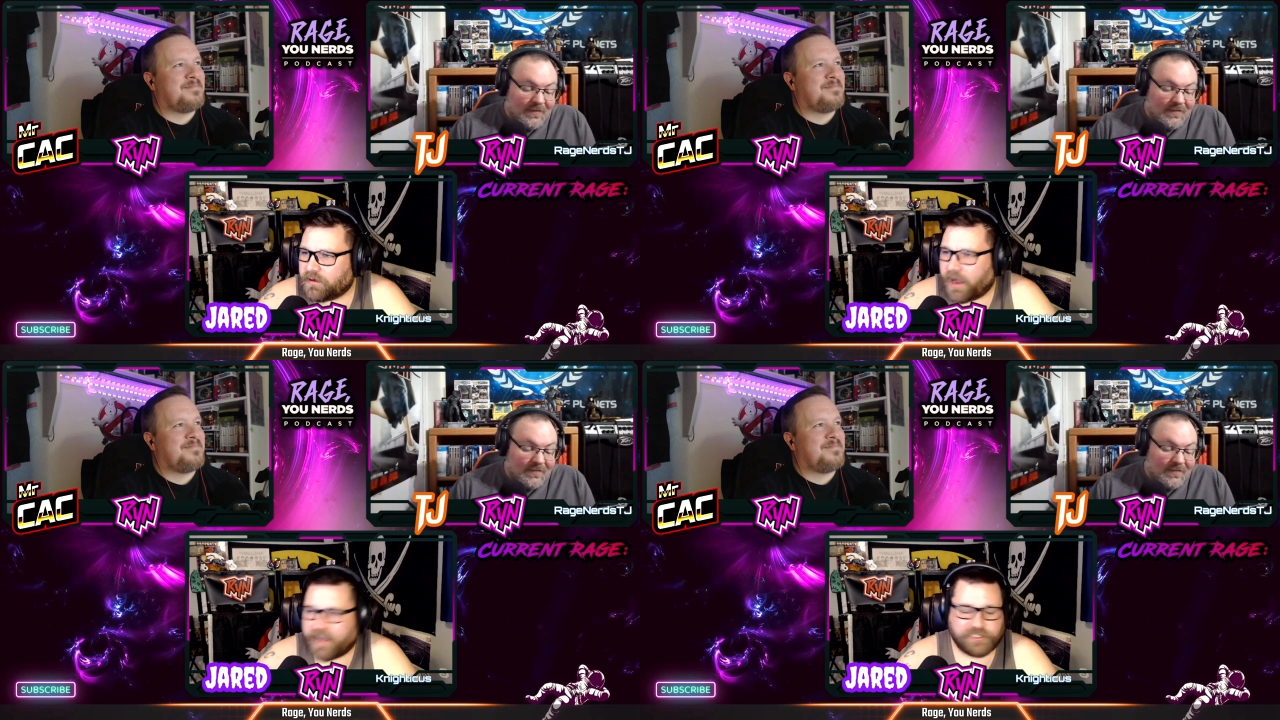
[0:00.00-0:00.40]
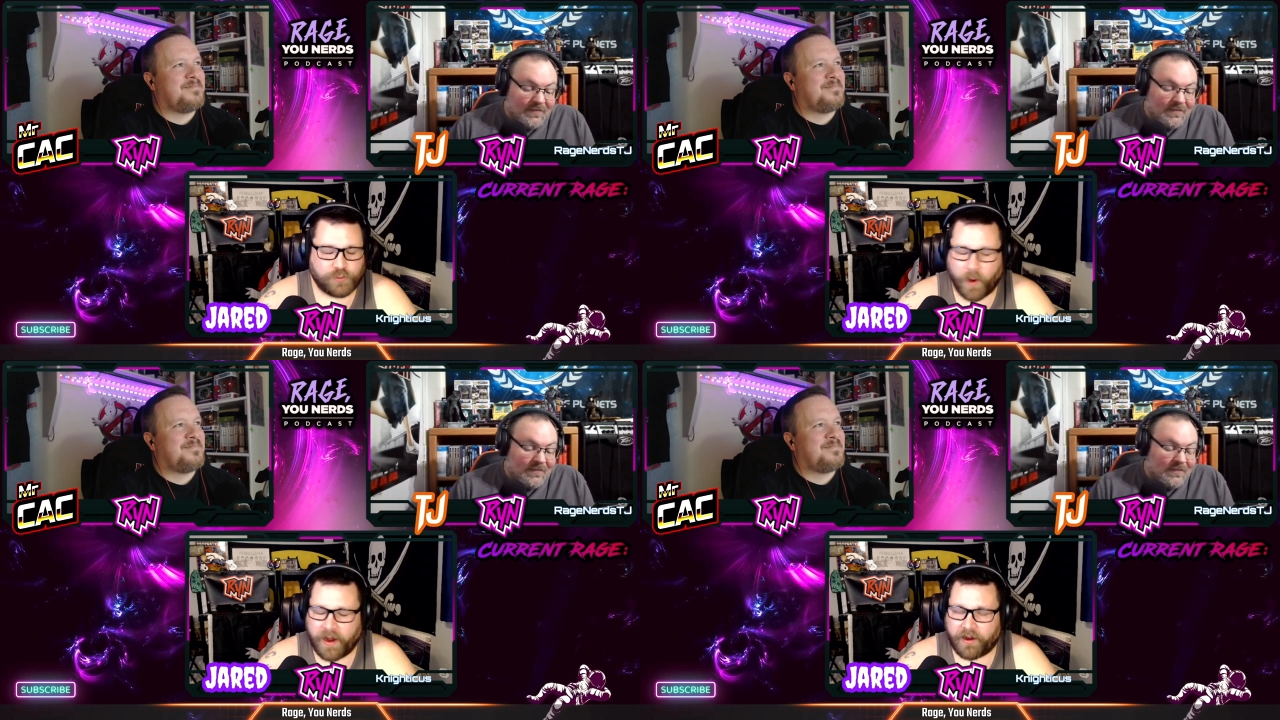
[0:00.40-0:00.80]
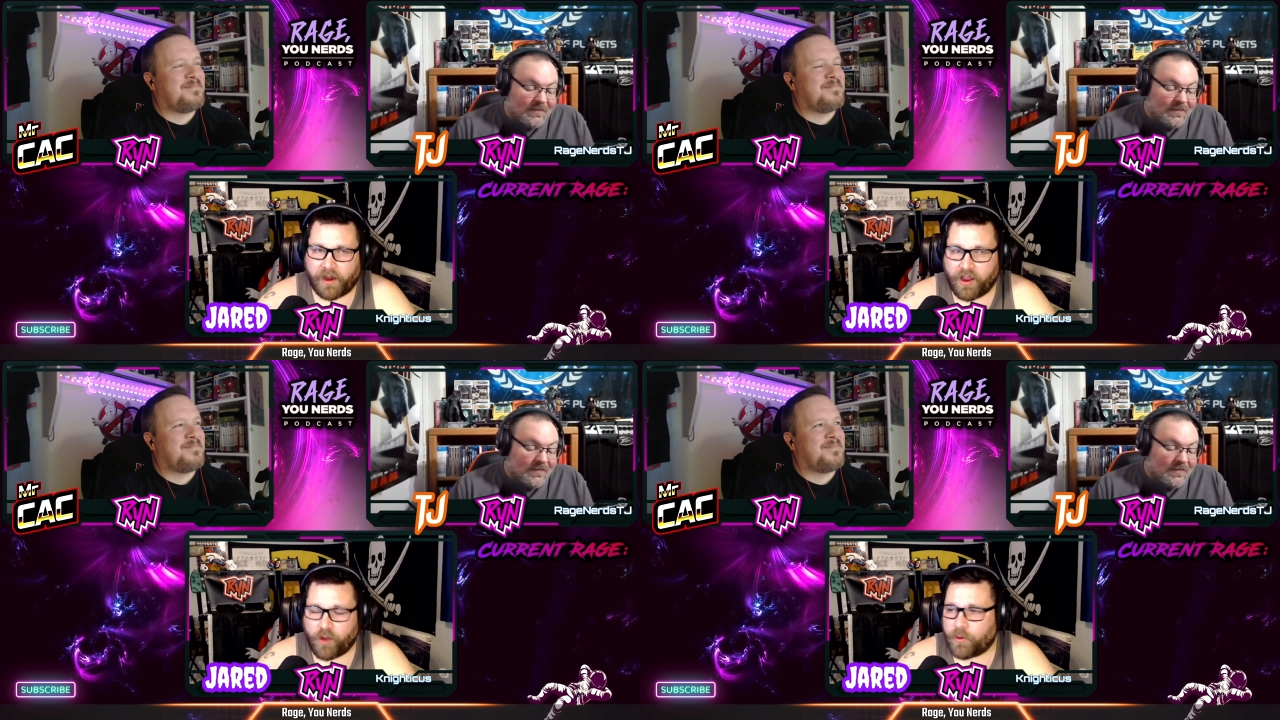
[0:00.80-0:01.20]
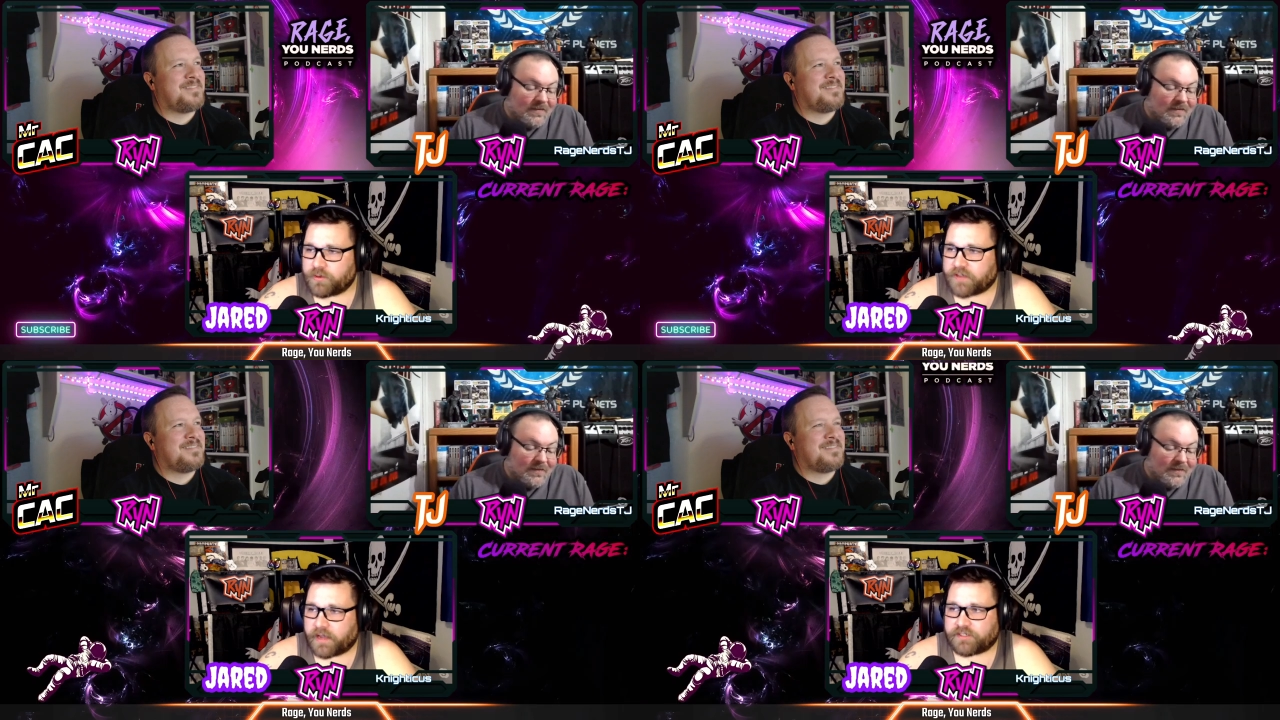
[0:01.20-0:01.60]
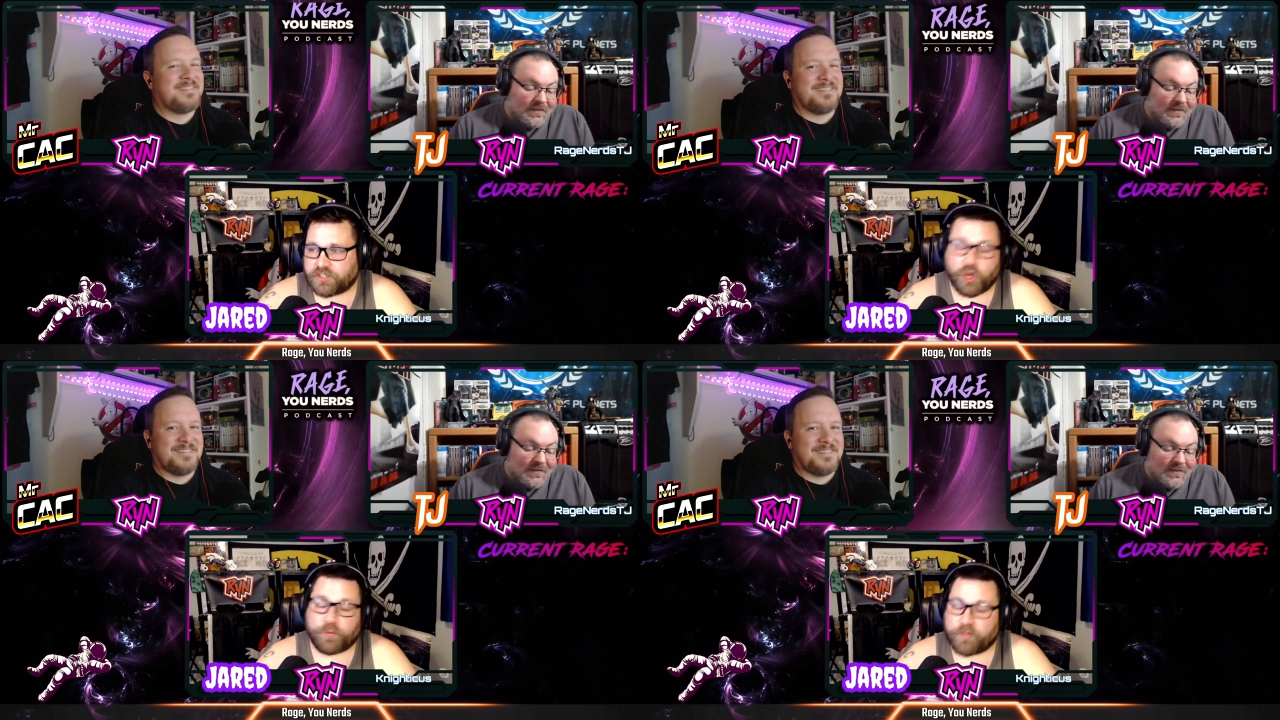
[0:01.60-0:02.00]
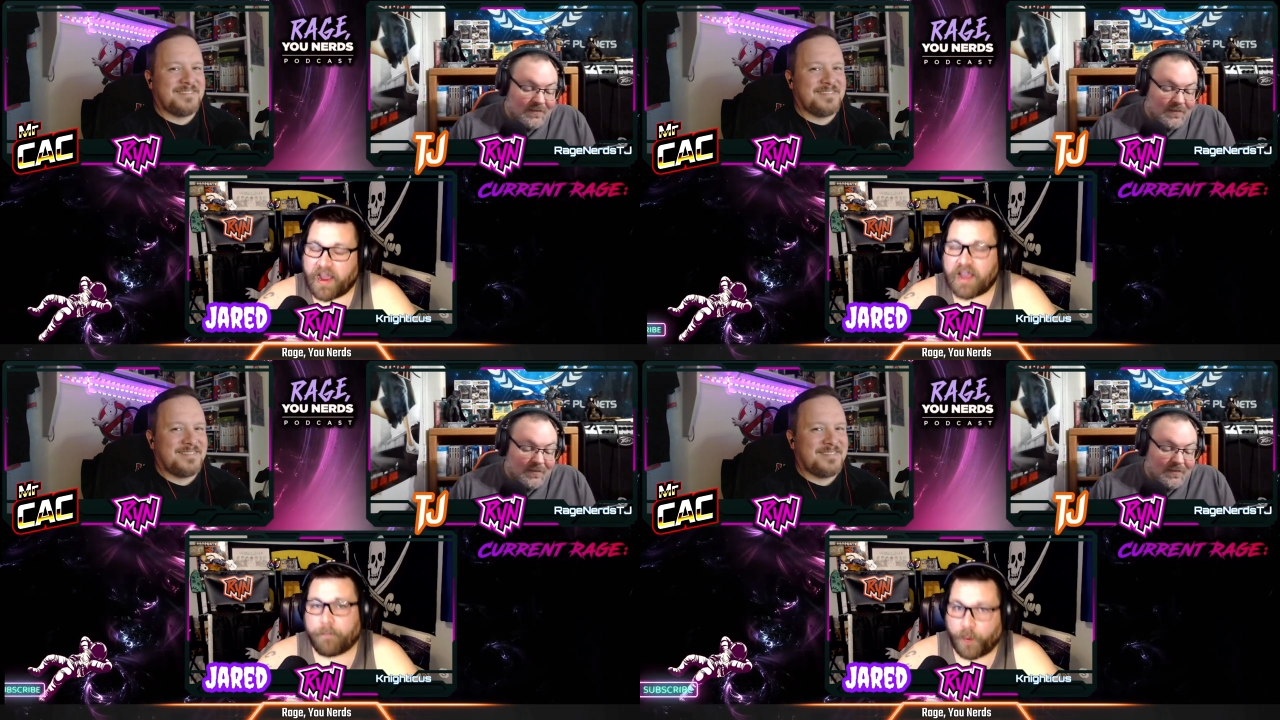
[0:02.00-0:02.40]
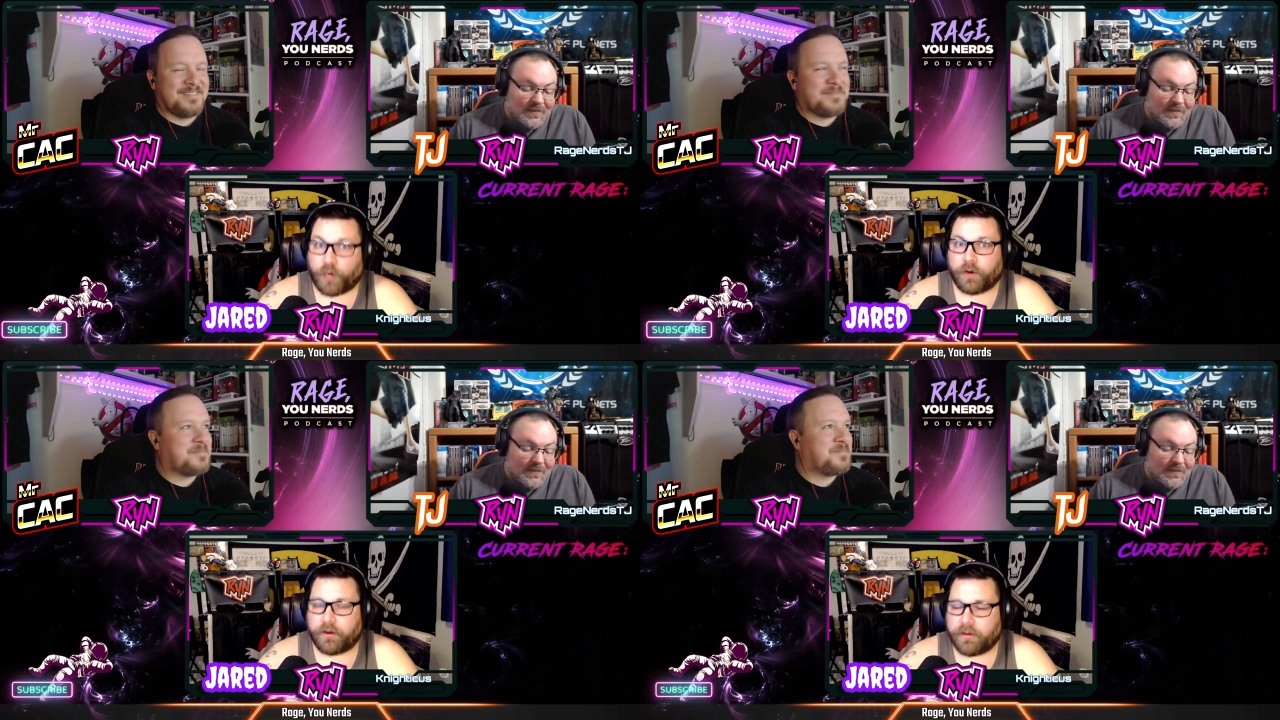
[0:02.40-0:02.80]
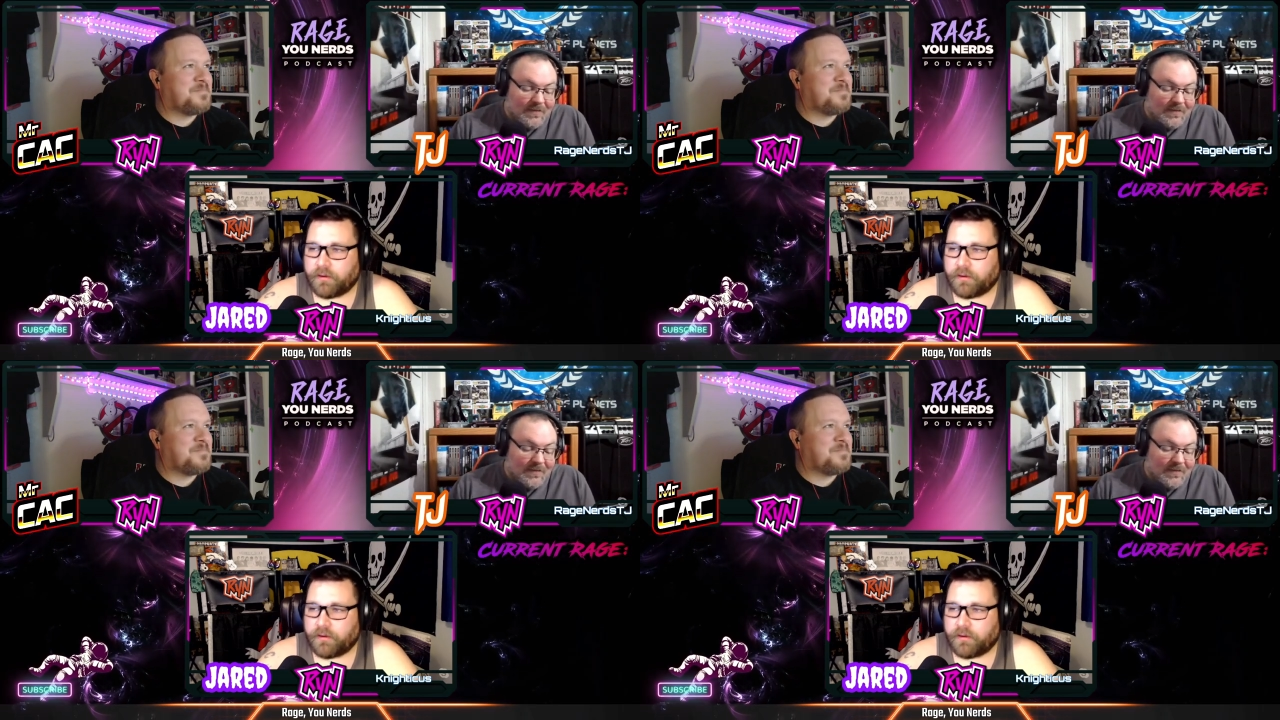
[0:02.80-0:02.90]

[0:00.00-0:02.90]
Speaker 1: I swear I almost got scooped by a bird.